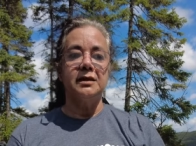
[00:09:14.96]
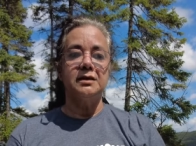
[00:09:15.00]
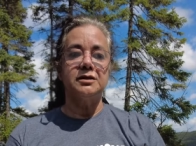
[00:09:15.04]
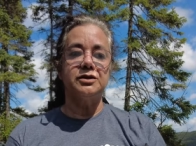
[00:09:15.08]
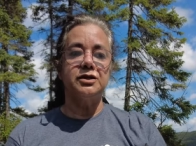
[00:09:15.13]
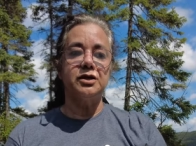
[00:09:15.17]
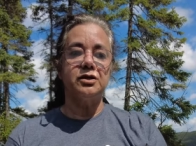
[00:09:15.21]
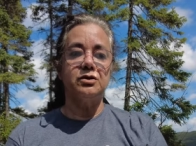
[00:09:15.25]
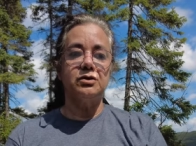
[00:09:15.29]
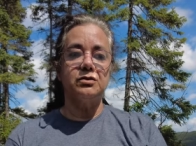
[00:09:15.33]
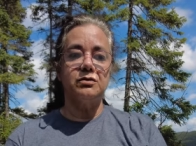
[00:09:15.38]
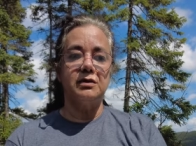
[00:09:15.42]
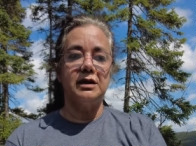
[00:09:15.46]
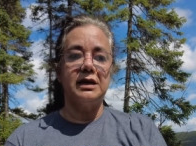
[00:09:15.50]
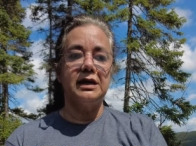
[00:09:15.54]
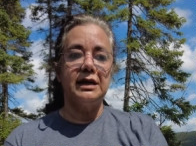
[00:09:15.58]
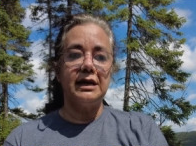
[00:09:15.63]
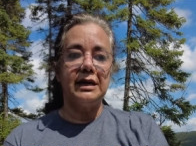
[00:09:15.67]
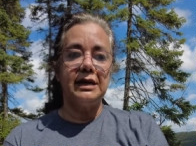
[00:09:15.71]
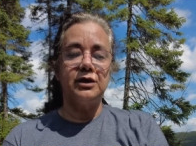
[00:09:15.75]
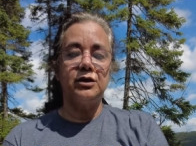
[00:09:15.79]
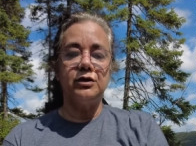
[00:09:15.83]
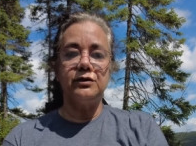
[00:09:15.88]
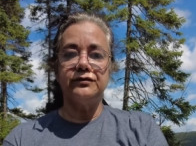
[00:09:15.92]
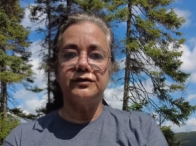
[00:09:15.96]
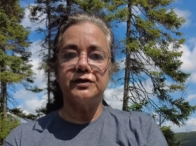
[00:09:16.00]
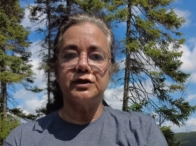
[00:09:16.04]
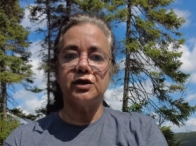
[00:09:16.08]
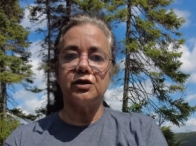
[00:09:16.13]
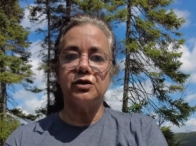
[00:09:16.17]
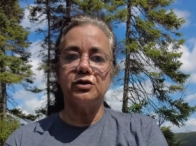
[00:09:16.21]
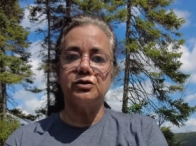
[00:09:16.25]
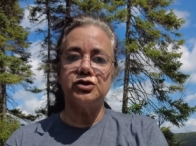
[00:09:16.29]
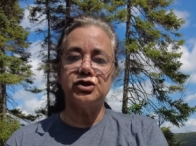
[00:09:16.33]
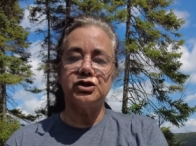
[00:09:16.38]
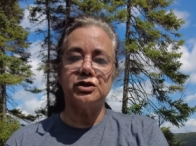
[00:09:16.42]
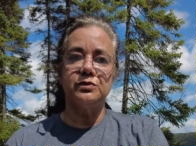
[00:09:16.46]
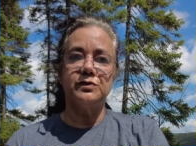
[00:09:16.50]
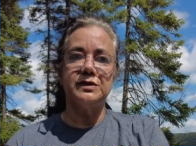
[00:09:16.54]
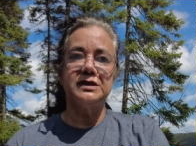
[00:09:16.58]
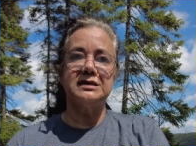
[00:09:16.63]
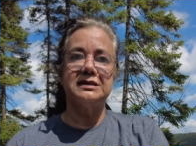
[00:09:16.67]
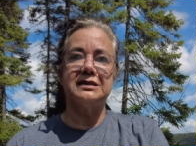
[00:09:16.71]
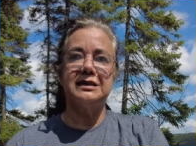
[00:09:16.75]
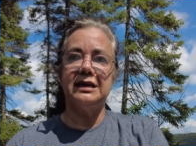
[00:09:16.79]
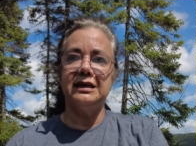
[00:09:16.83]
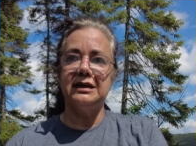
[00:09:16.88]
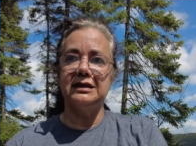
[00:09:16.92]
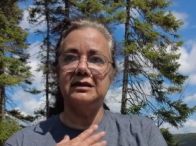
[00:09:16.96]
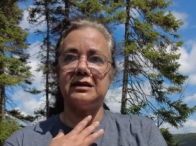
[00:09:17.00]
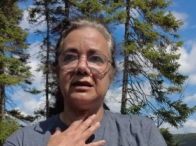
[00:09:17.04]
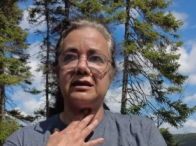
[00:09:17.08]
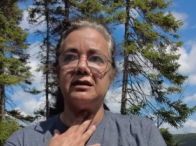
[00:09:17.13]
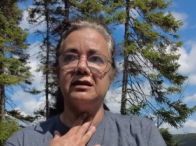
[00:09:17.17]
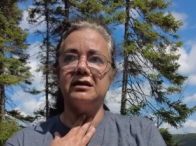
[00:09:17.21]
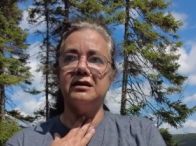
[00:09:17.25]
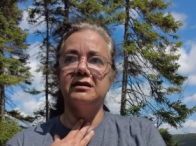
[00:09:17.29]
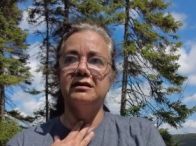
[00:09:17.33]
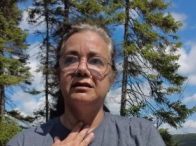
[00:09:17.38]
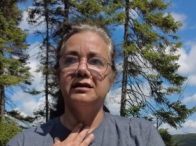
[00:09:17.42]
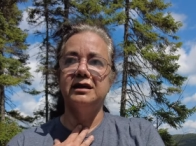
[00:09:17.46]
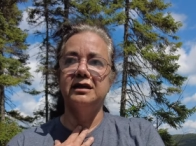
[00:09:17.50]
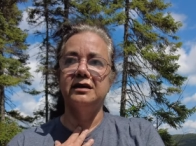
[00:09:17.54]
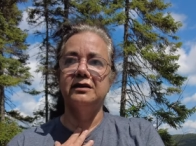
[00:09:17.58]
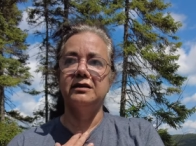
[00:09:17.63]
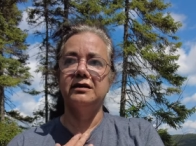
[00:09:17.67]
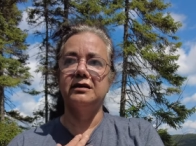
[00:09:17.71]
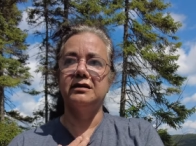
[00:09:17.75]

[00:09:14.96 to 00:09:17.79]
So in Nova Scotia, we stayed there, I think,